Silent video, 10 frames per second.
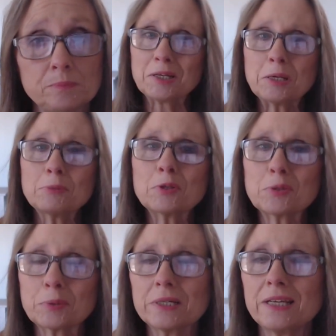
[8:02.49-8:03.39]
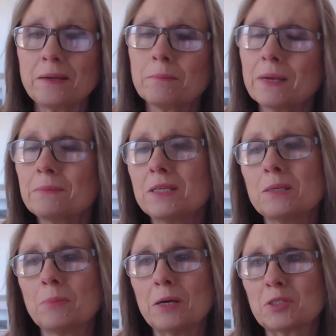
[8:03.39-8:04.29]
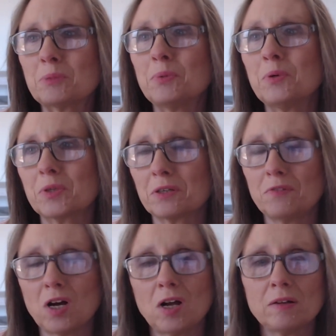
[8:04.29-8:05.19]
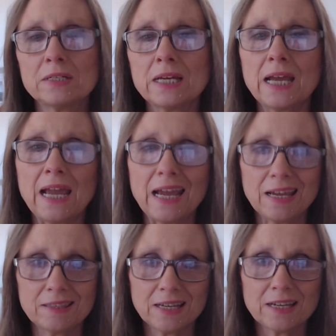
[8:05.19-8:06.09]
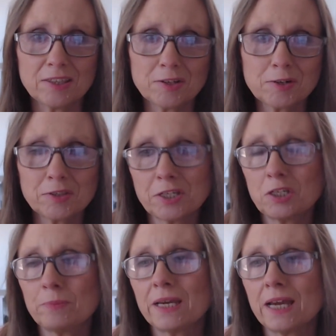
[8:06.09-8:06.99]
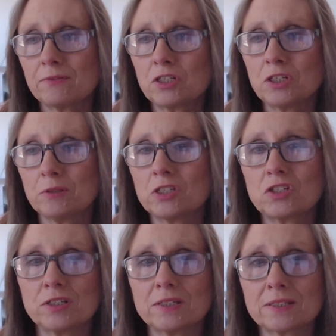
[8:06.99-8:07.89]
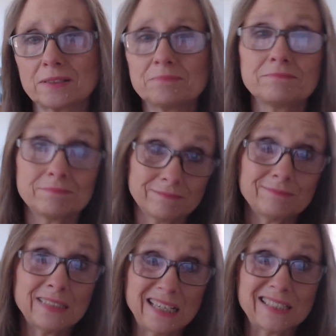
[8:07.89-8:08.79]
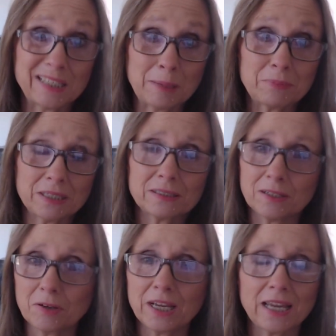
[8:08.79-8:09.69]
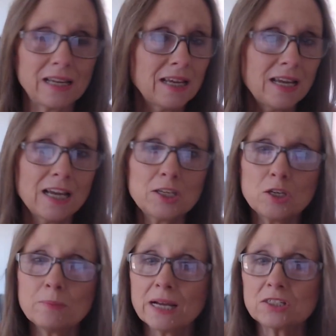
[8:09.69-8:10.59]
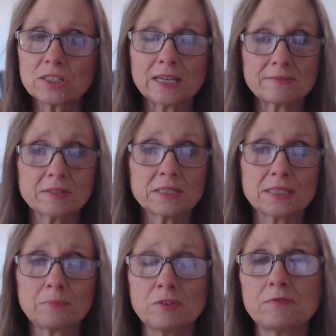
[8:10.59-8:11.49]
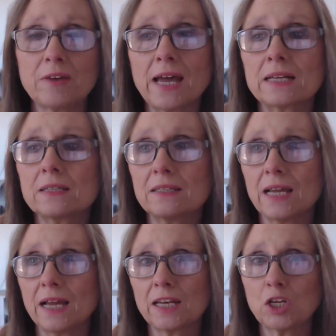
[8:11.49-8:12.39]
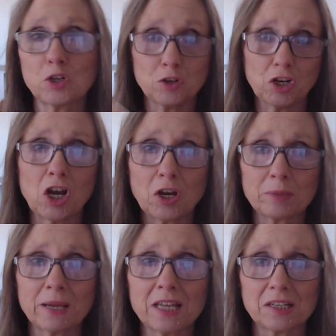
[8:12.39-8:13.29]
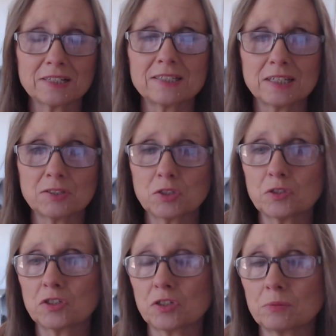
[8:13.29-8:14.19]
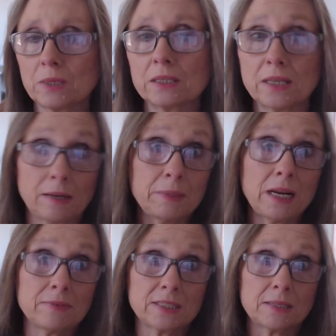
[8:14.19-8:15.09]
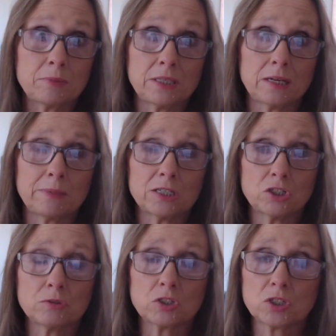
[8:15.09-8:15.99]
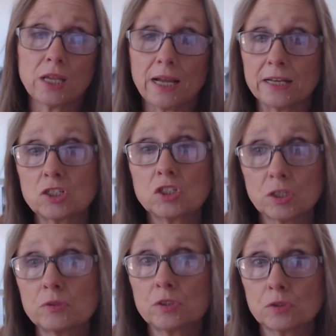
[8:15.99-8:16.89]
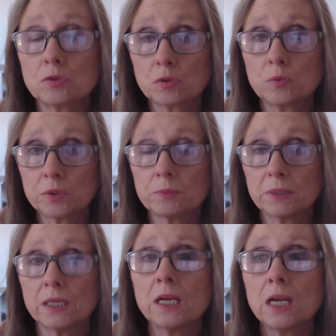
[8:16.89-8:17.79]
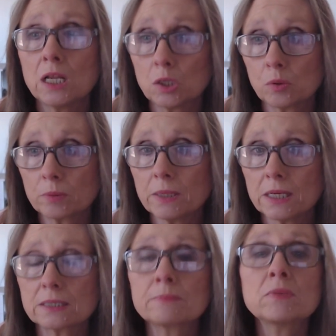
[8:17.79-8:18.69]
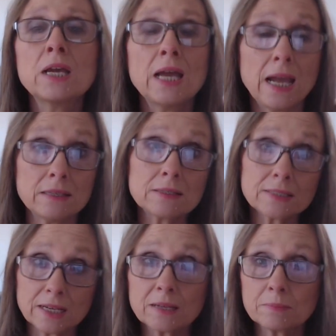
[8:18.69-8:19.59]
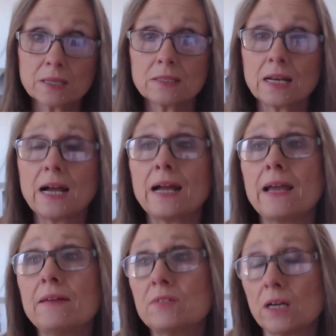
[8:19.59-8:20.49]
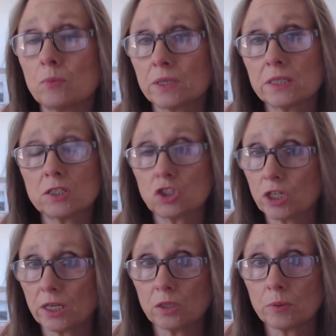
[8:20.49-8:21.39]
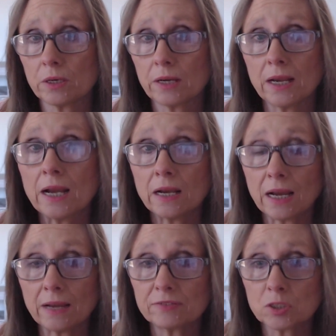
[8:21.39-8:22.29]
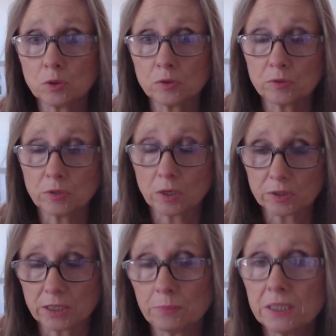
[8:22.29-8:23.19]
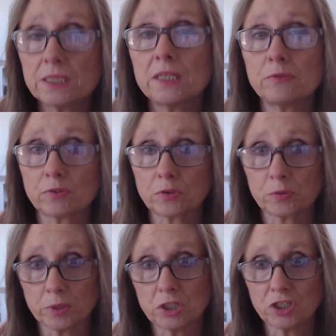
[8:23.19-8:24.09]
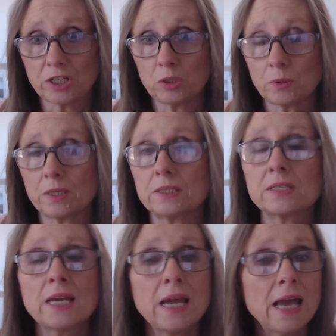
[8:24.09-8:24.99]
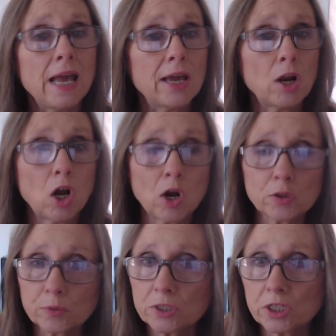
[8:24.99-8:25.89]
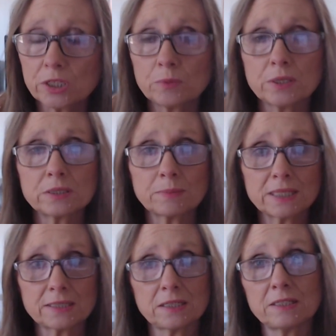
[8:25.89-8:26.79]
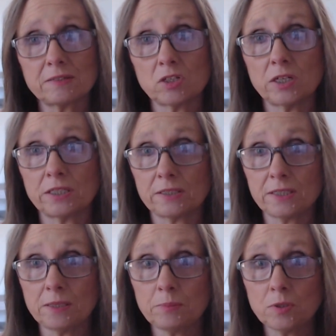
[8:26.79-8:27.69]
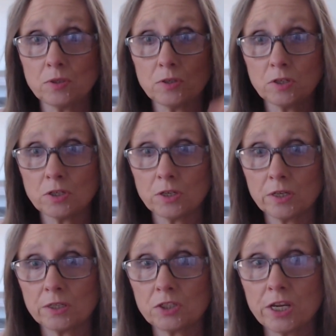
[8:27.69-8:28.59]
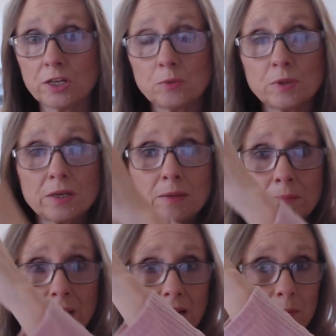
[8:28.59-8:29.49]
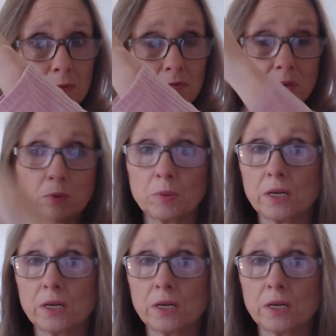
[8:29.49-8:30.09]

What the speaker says: Number 3 may be the most important of all. And the third thing you may have to do is just accept it, okay? You might just have to accept the fact that you're not going to make a lot of sales during a certain month. I mean, I've accepted that about June and July. I just know that those are going to be lower months. And the second month that I have dealt with is January. I've sold on TPT for 3 Januaries, and all 3 Januaries my sales have gone December, January, back up in February.